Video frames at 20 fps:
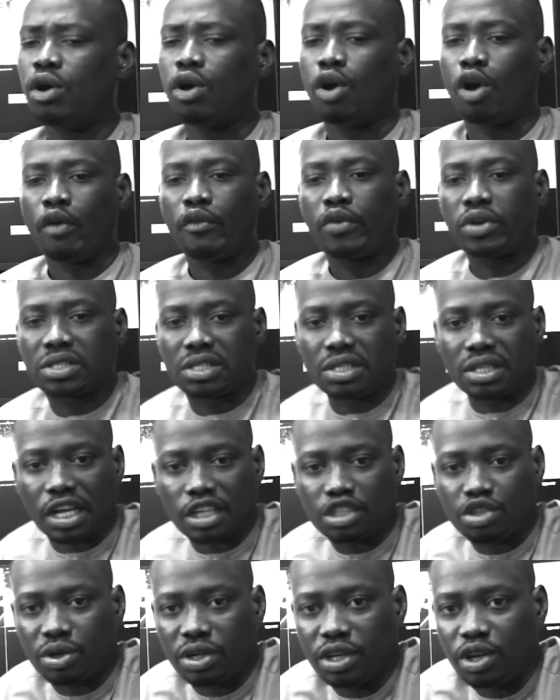obviously,
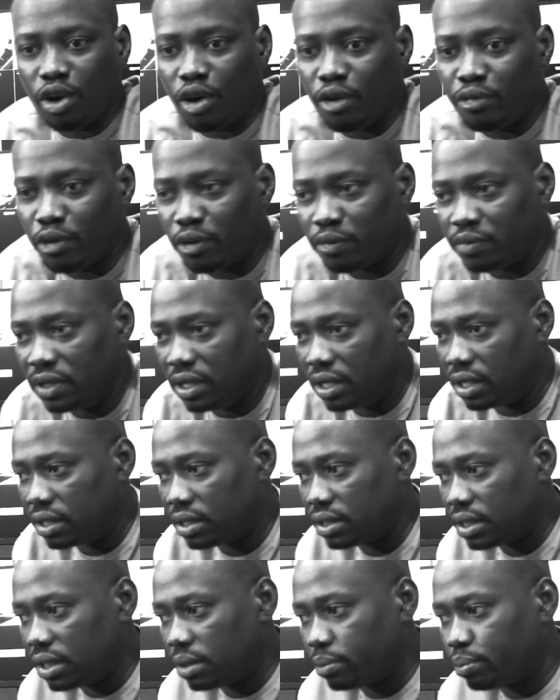naturally, off of the
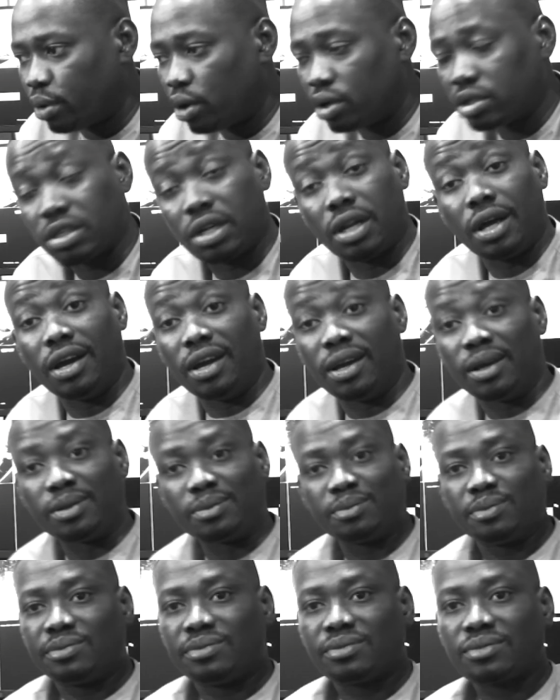punchline,
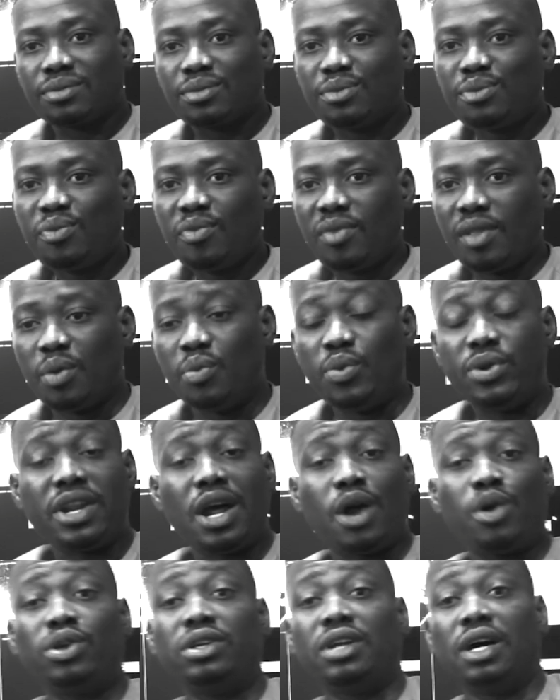we
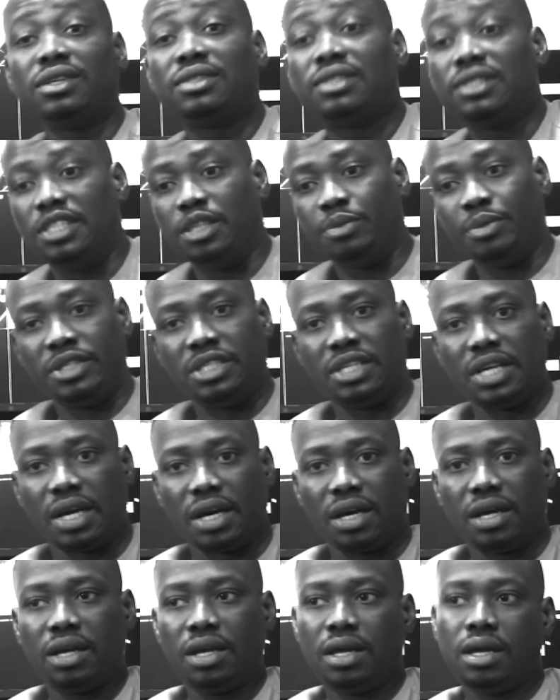narrowed down to Jimmy Jatt.
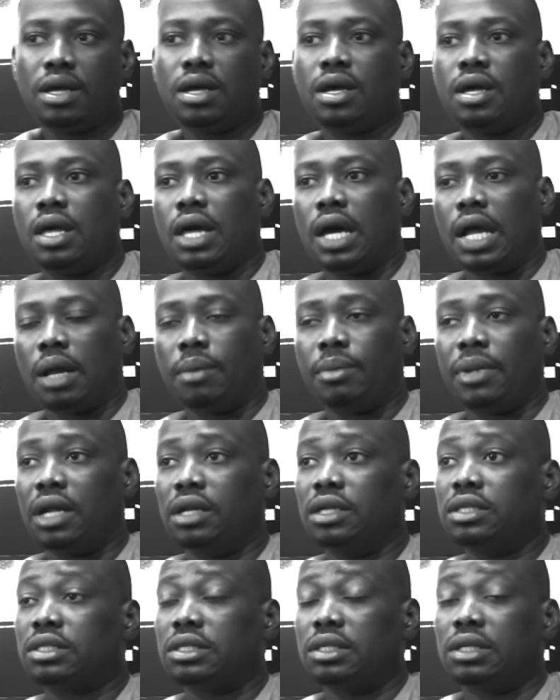And I'm like,
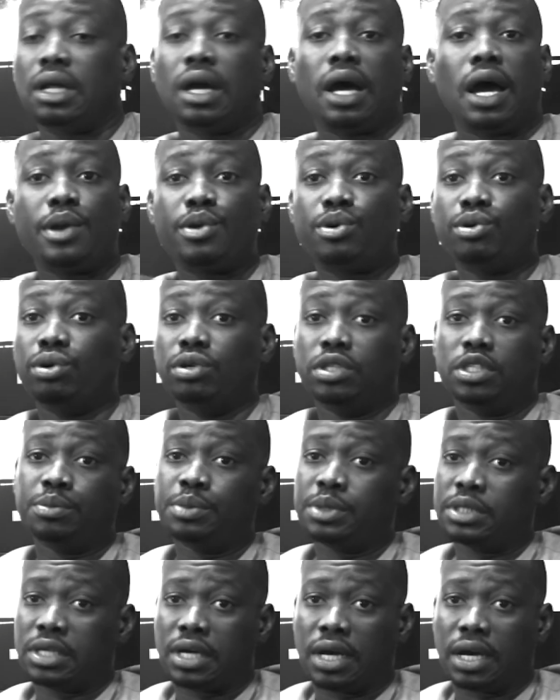listen, I don't know
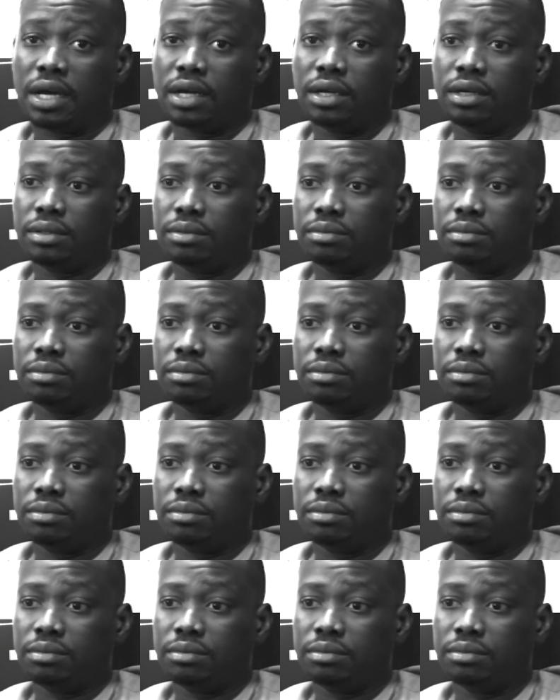Jimmy Jatt.